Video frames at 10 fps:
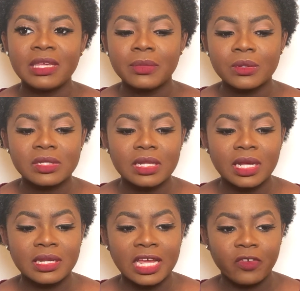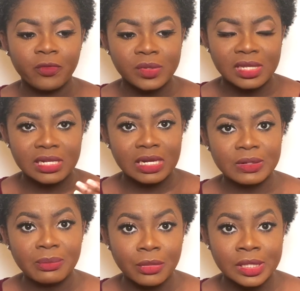email saying that they have sent
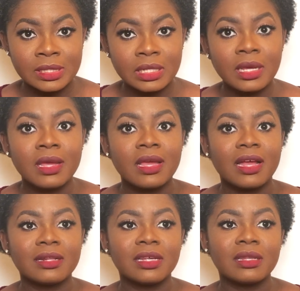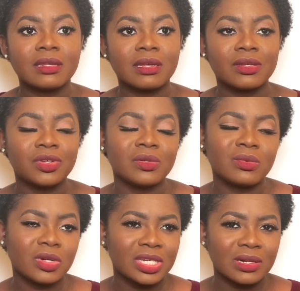out the money, and then I should
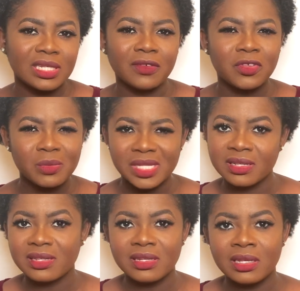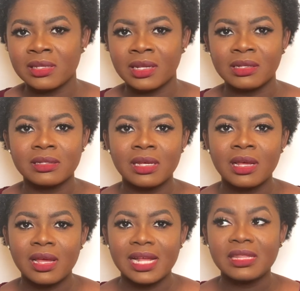watch out in a few business days. And
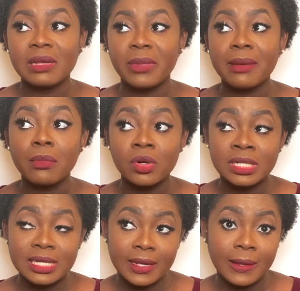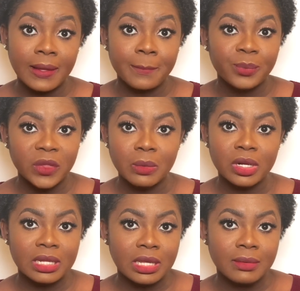I think by Monday, the
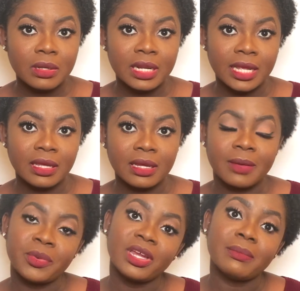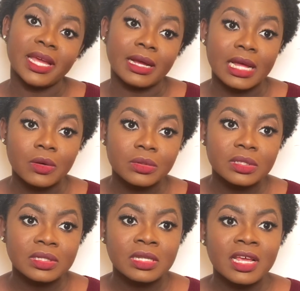money like appeared in my
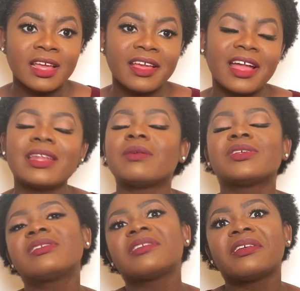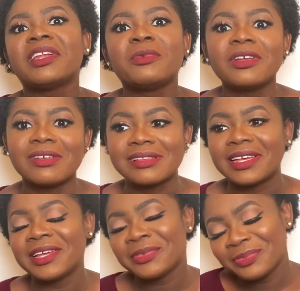account, and I was just staring at the money. I was
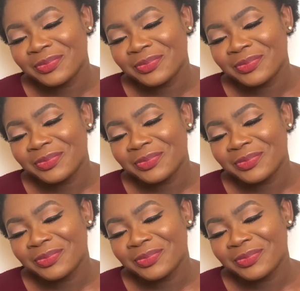like,